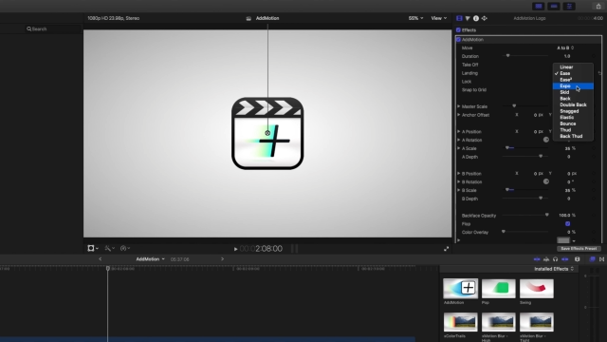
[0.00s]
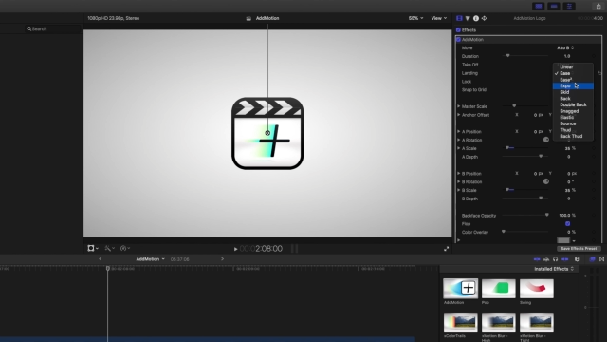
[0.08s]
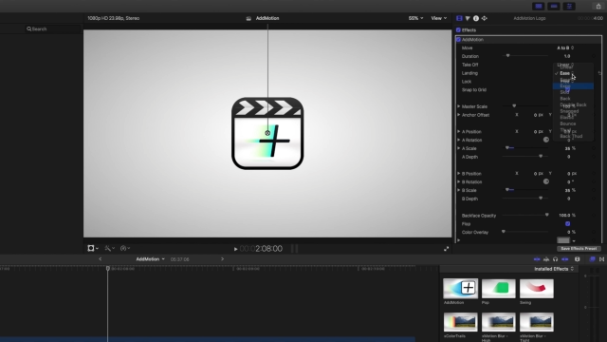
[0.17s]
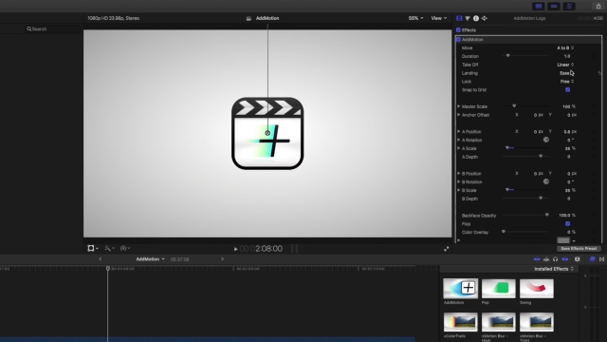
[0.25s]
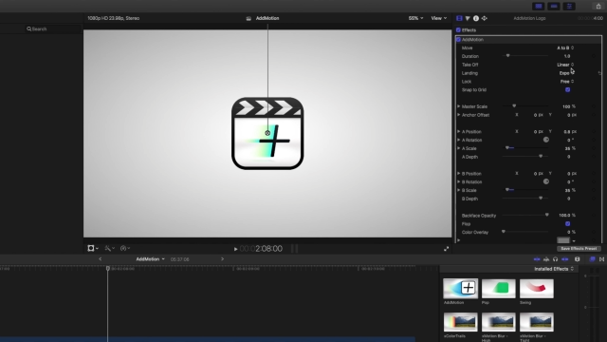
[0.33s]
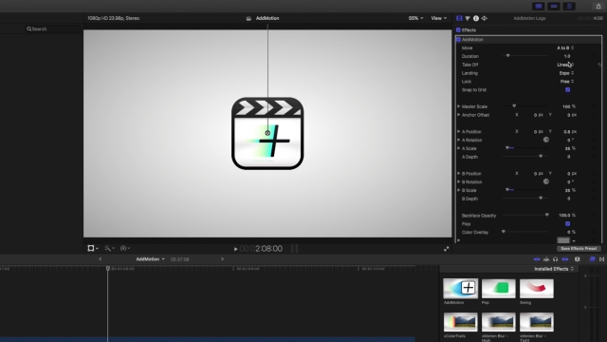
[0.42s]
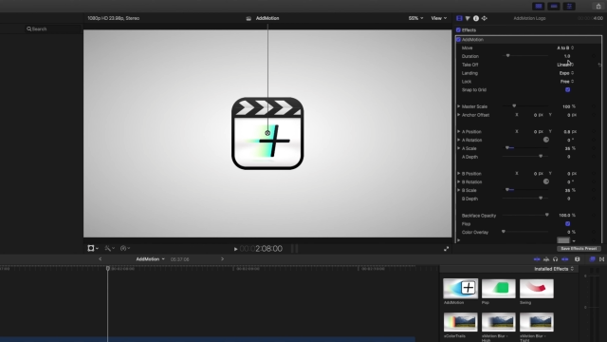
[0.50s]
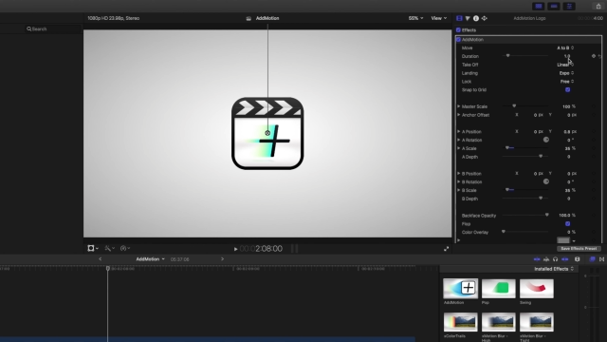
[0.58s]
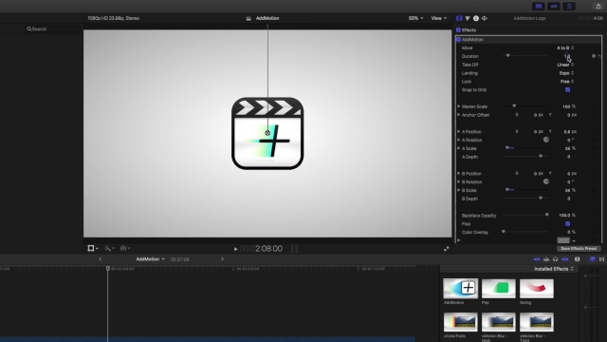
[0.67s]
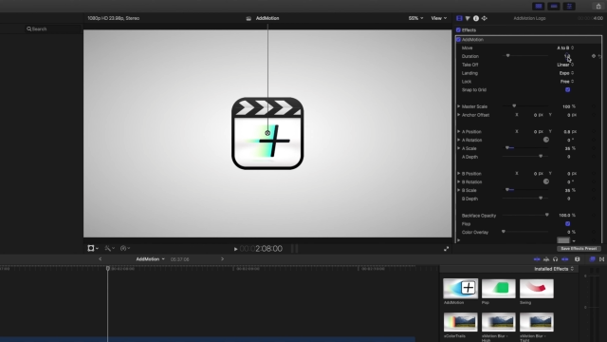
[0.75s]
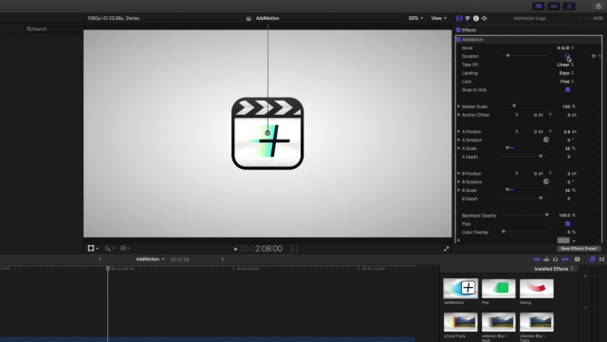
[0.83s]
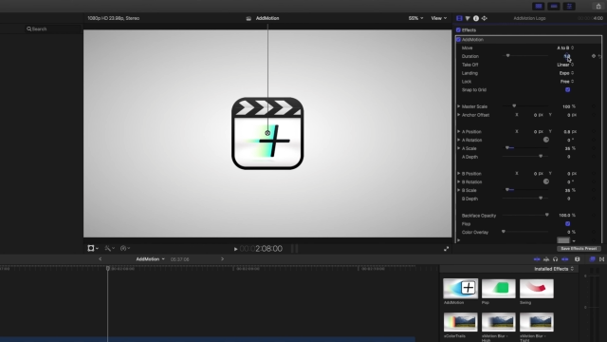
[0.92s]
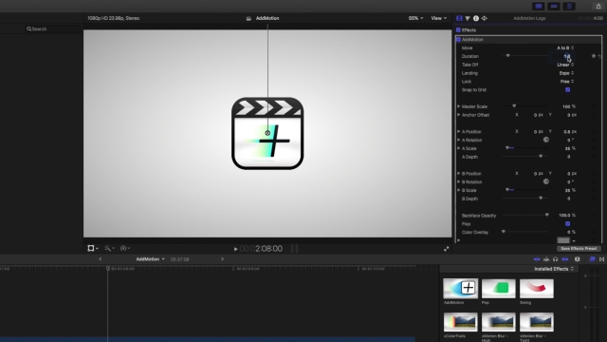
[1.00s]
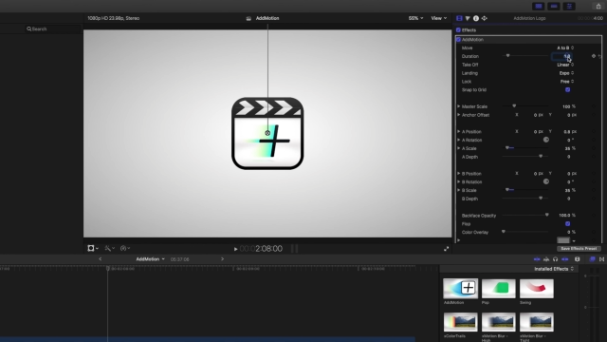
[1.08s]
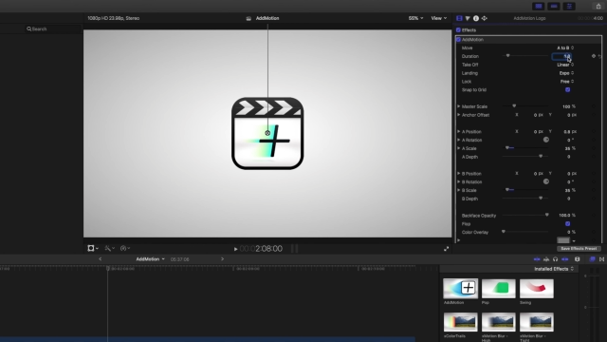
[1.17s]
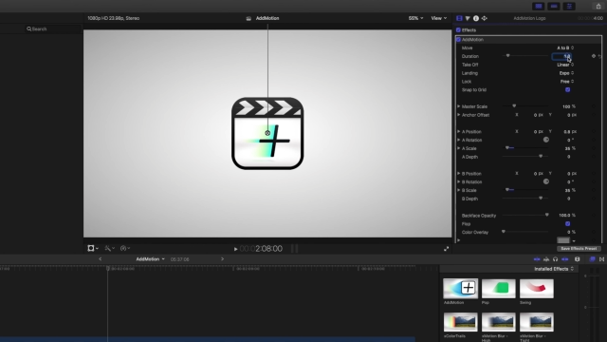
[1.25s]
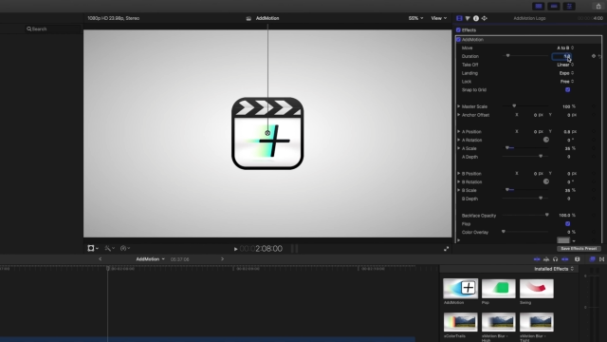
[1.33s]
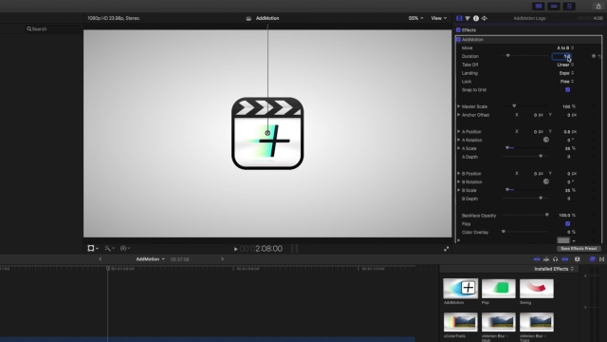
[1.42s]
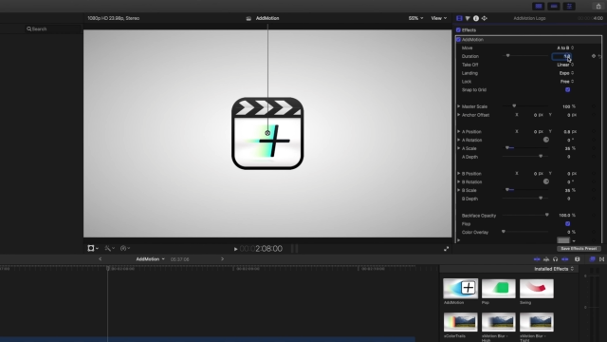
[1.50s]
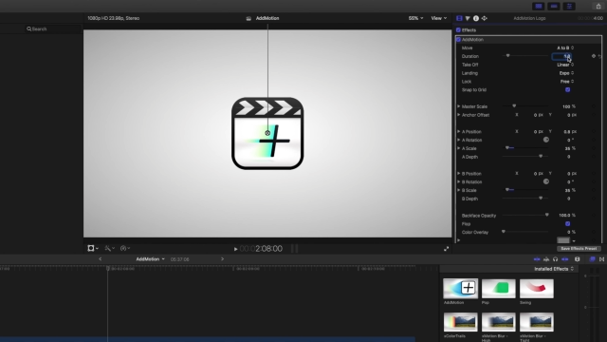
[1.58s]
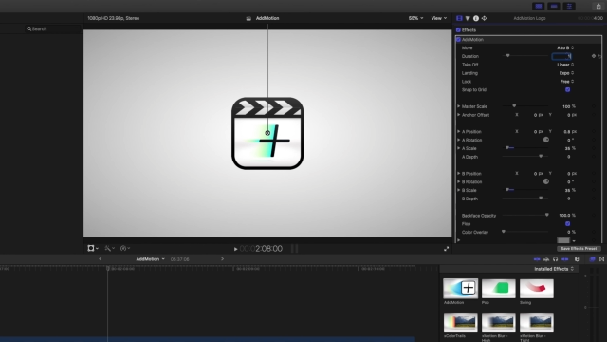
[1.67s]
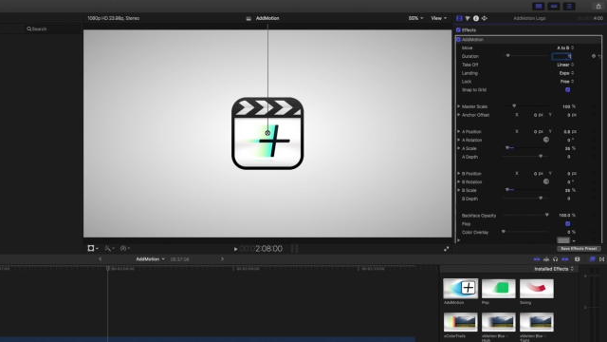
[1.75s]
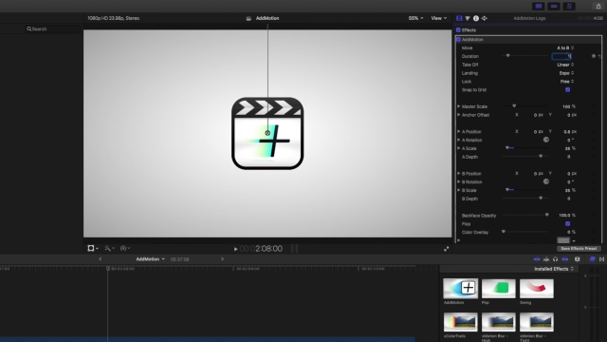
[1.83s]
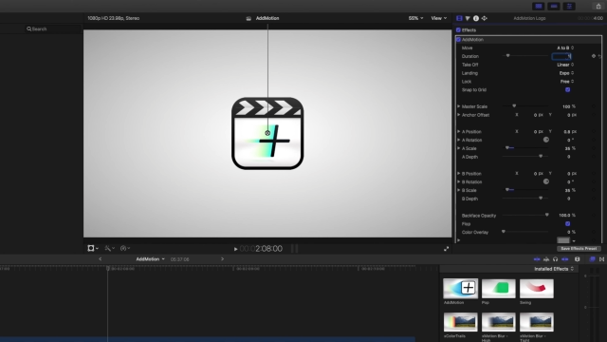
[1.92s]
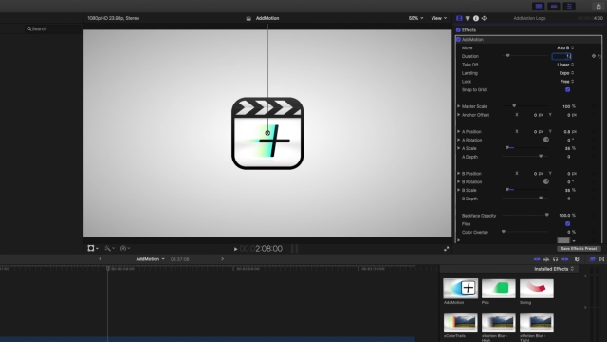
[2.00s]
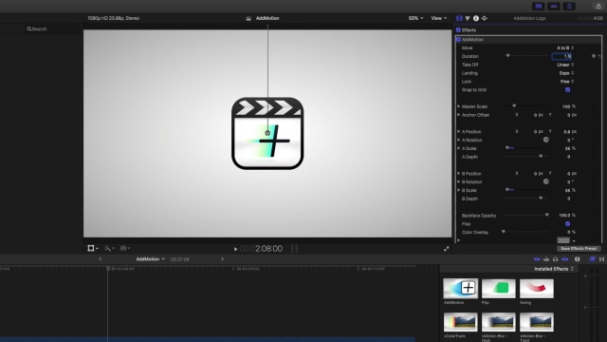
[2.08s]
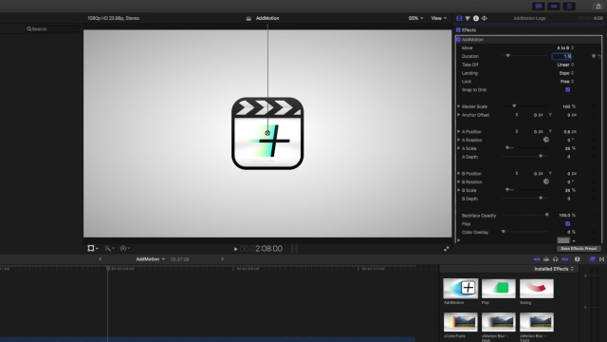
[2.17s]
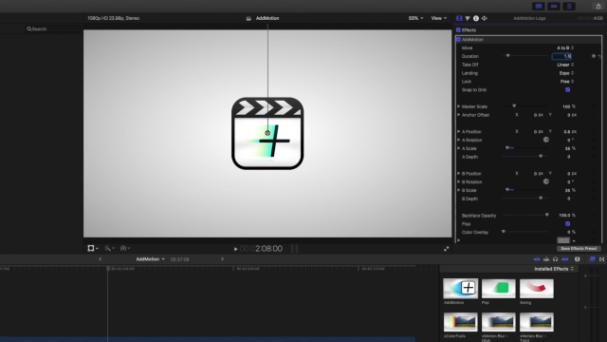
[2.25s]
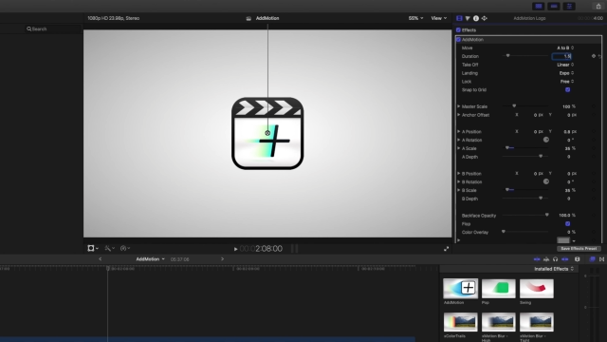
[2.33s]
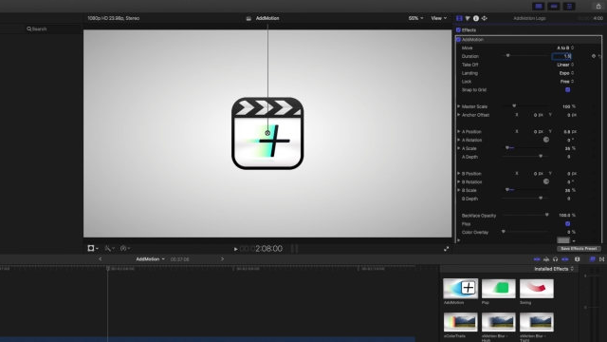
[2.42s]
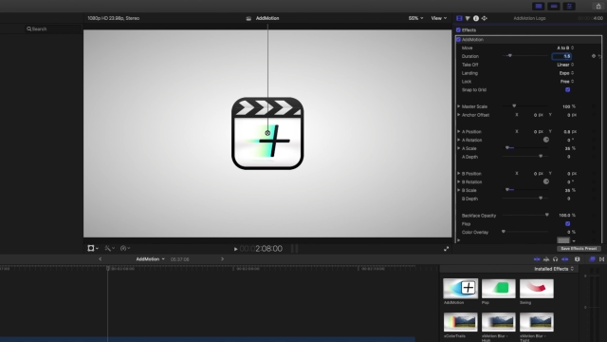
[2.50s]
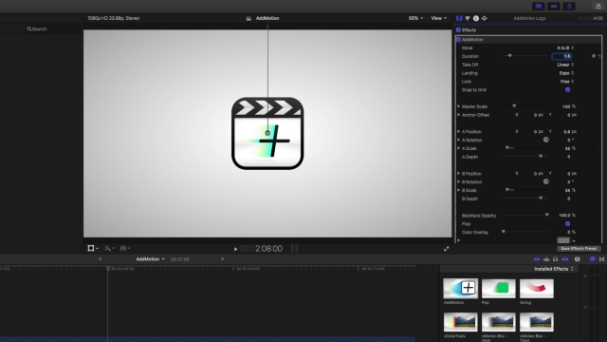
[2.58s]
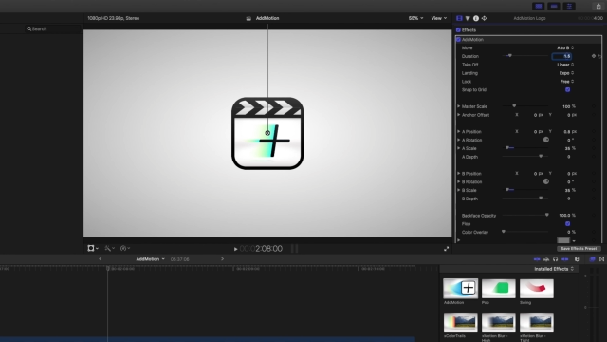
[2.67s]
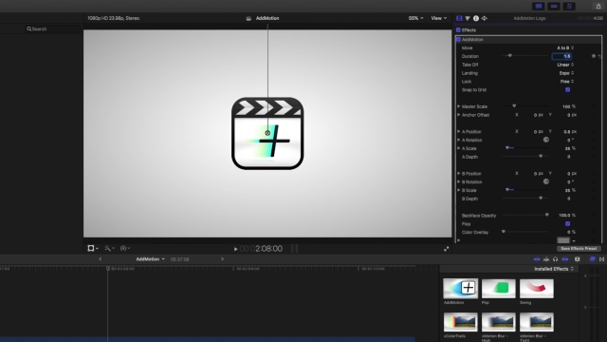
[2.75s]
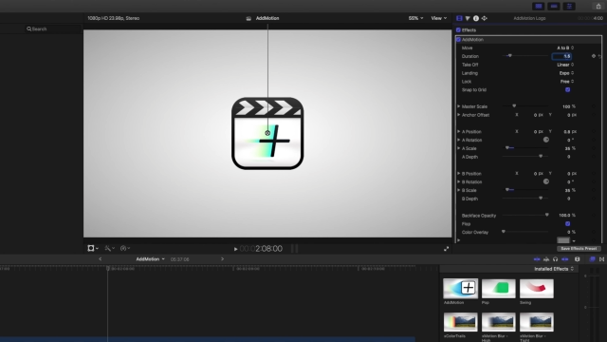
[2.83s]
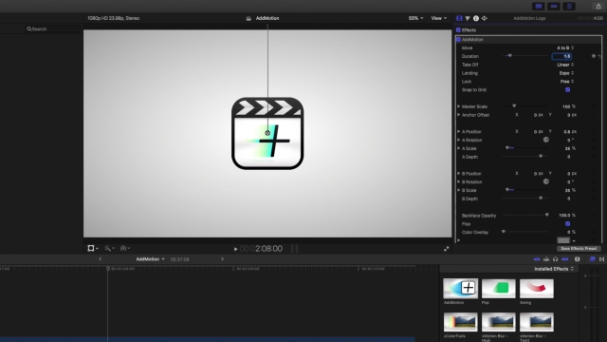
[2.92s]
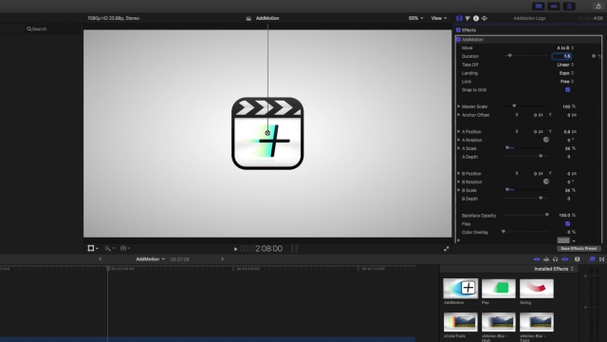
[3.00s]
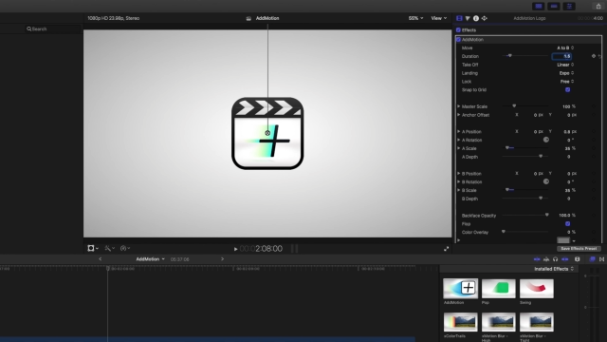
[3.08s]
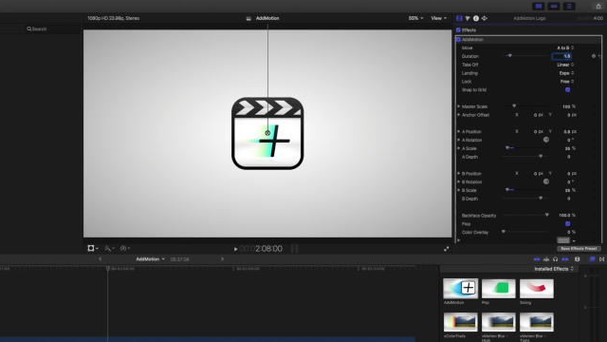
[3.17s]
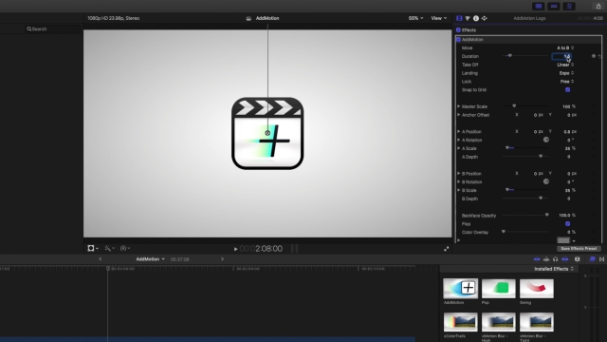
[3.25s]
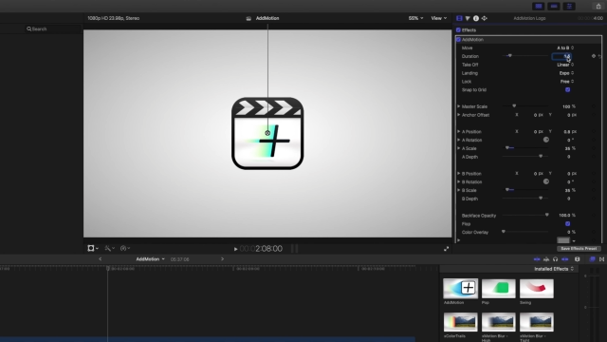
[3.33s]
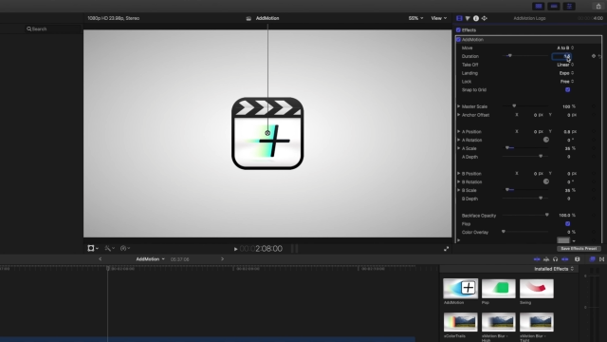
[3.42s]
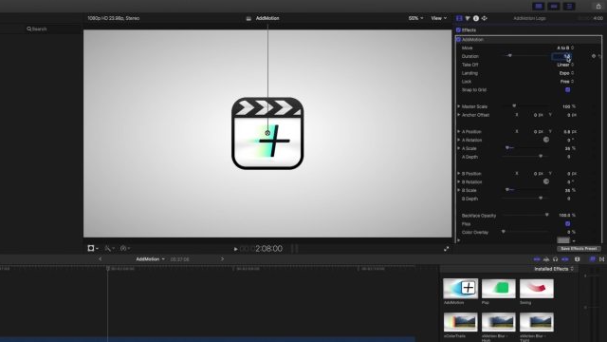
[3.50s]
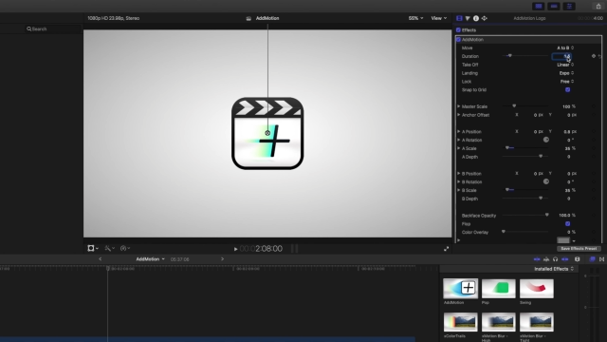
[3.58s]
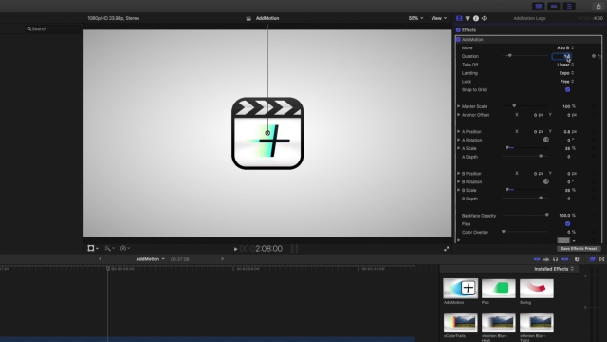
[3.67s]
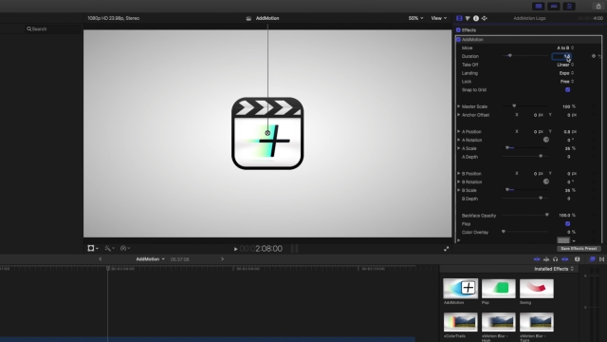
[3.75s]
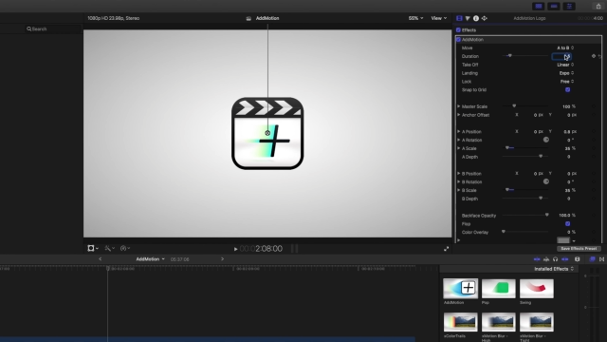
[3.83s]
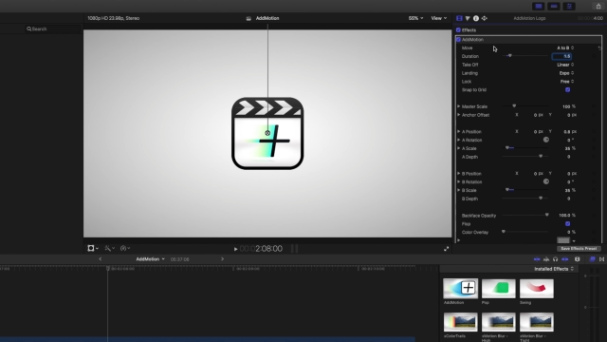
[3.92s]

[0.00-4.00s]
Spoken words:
Nobody's mouth can be seen.